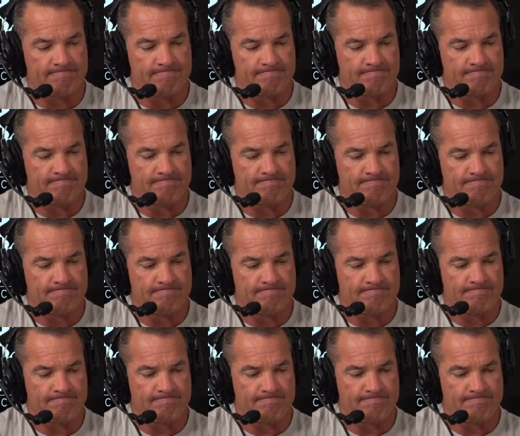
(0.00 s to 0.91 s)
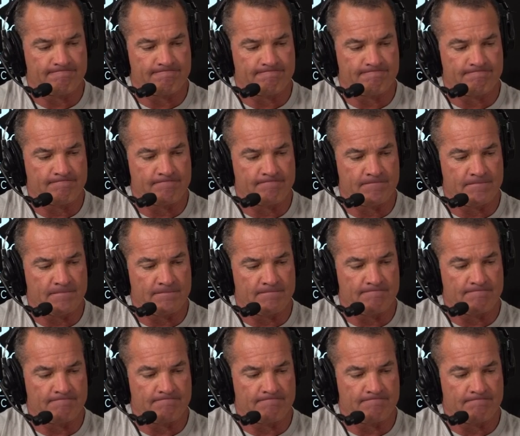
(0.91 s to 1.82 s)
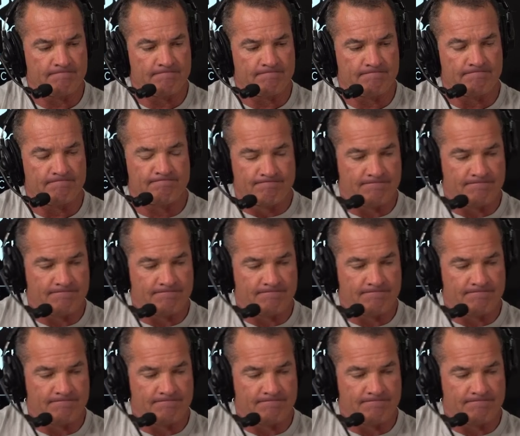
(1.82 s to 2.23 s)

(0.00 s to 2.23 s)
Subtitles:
(no one is talking)